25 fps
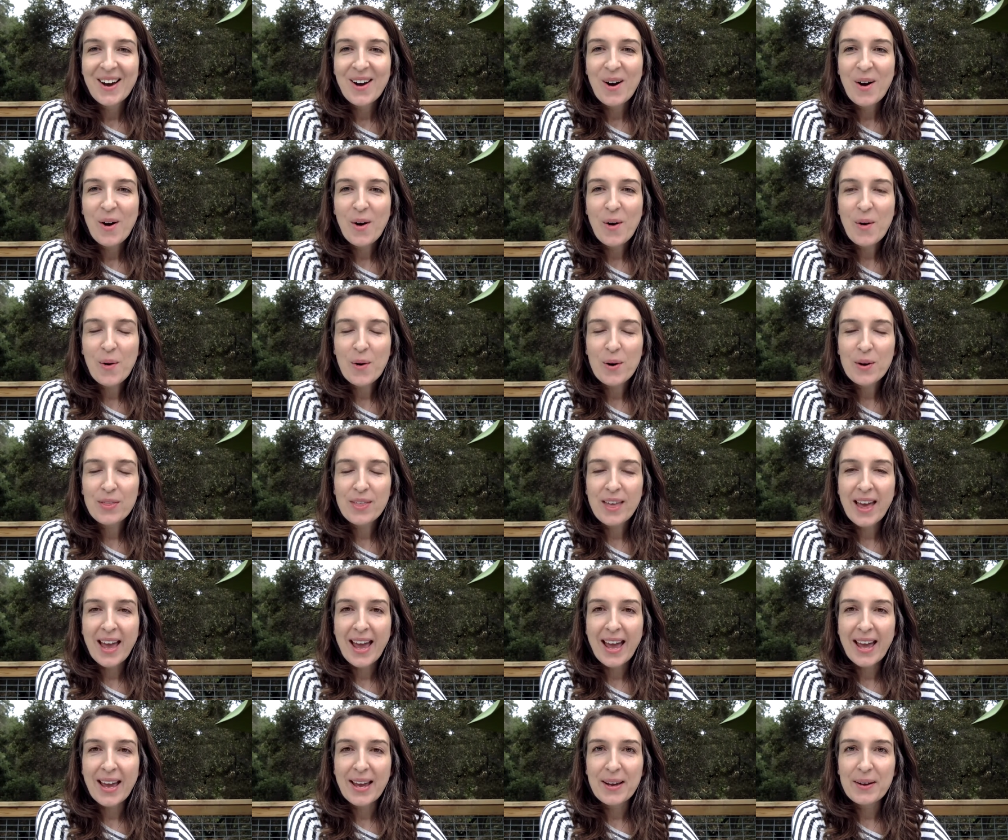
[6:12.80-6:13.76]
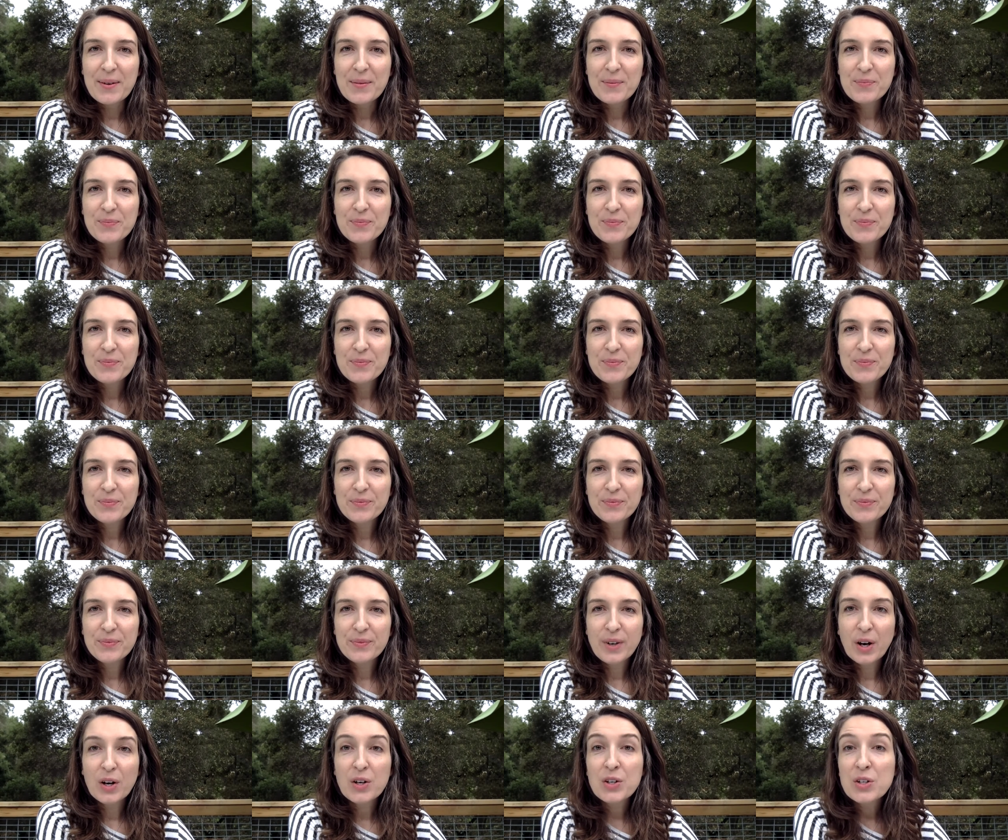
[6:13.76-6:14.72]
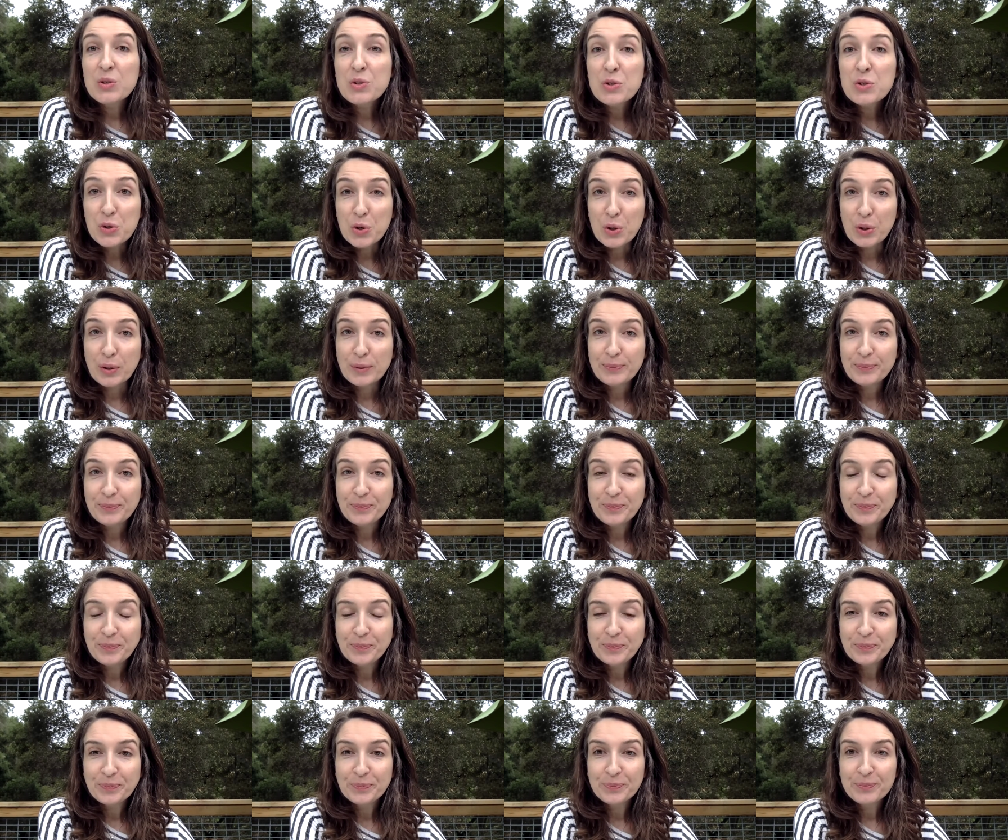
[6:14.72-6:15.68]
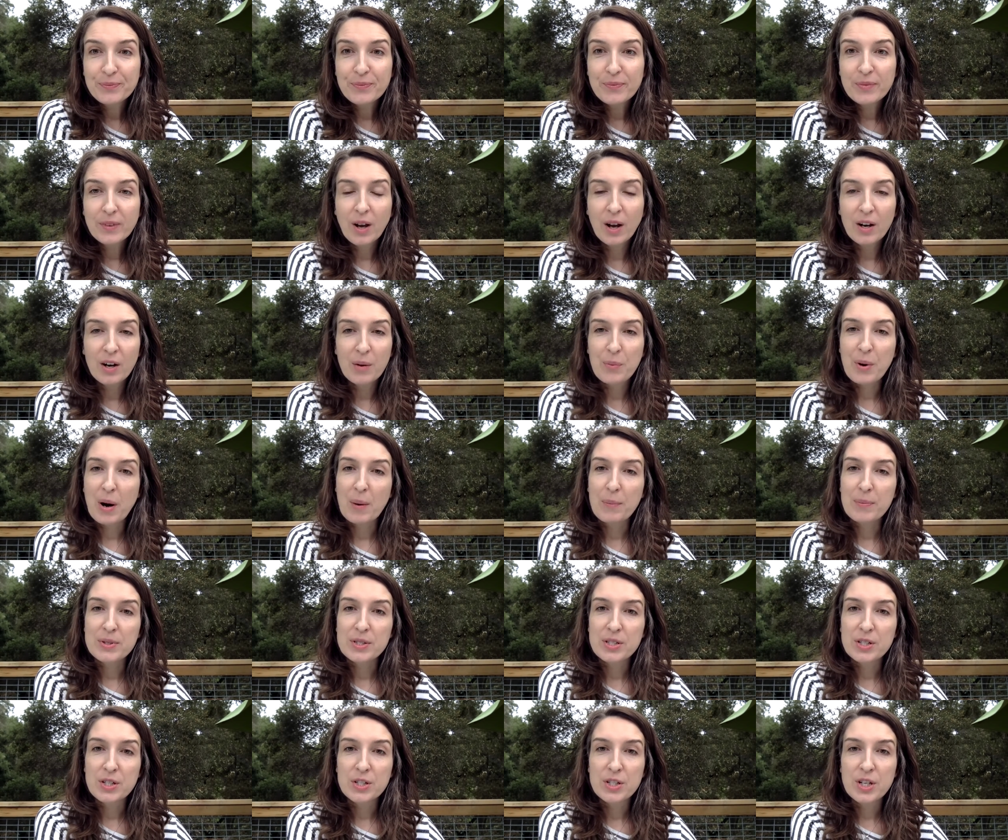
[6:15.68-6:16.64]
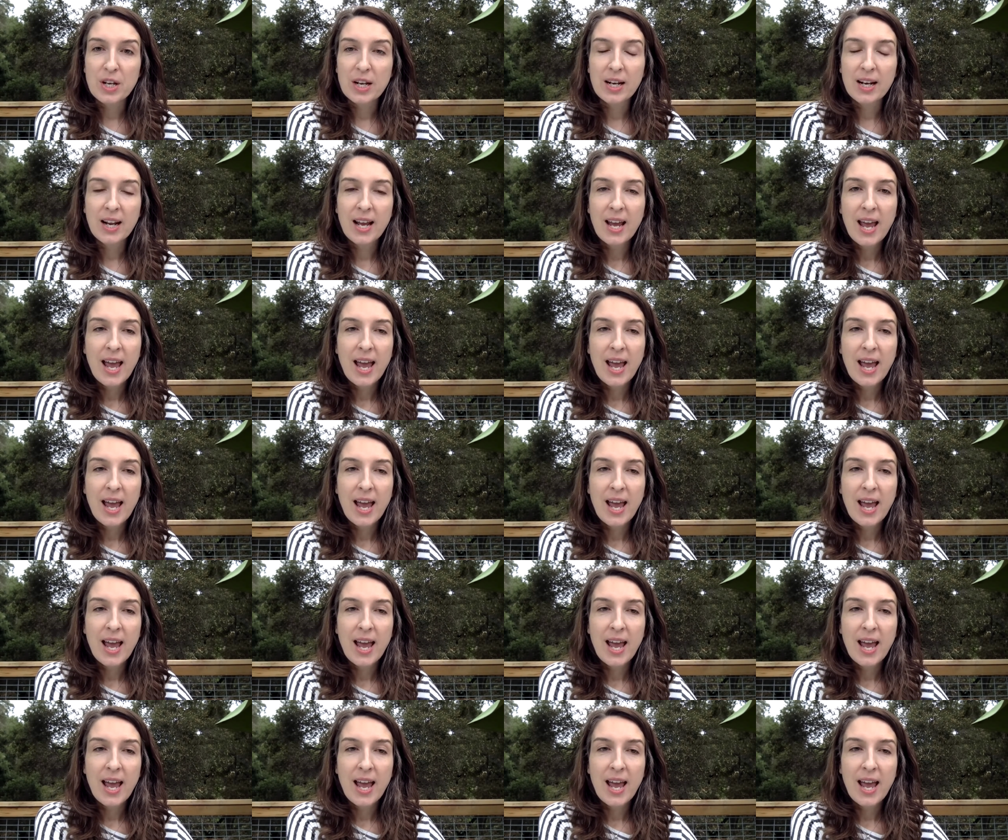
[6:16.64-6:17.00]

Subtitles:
or they are neutral on a proposition.